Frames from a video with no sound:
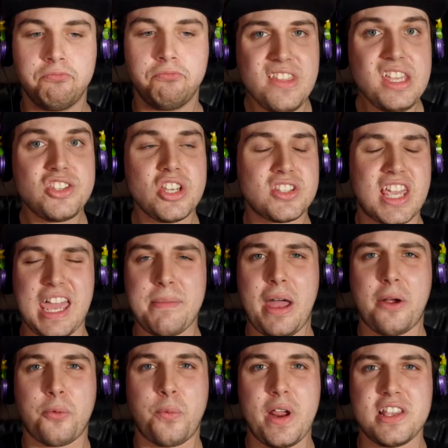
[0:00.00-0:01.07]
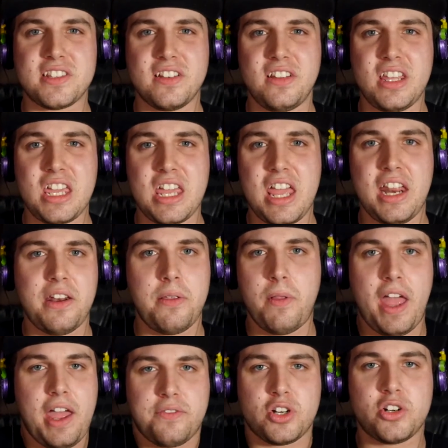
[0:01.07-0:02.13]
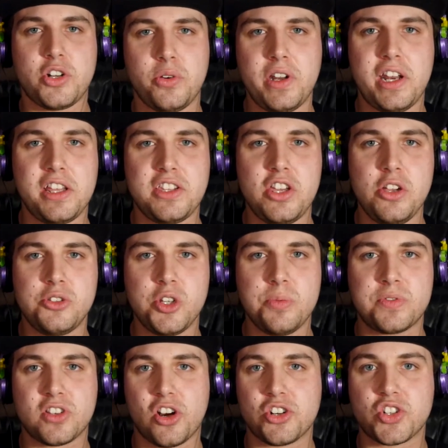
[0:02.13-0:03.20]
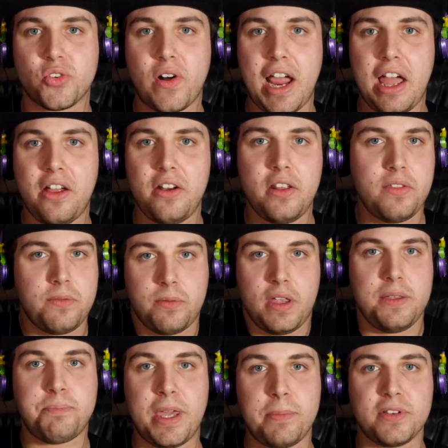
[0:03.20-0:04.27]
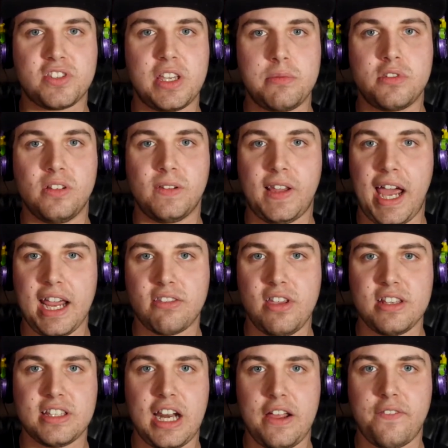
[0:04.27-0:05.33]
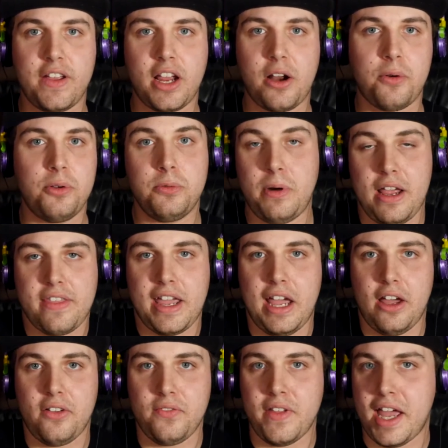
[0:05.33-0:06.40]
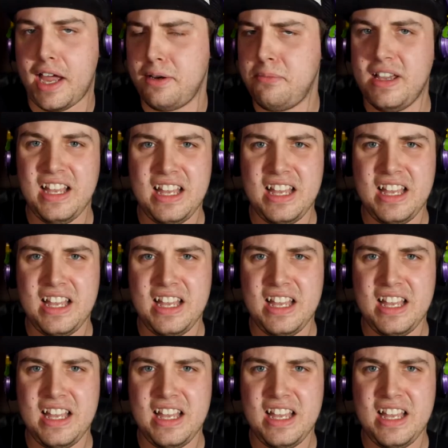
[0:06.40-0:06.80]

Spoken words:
This just came out recently, and after doing a YouTube search around, people seem to like this, and I figure, why the hell not?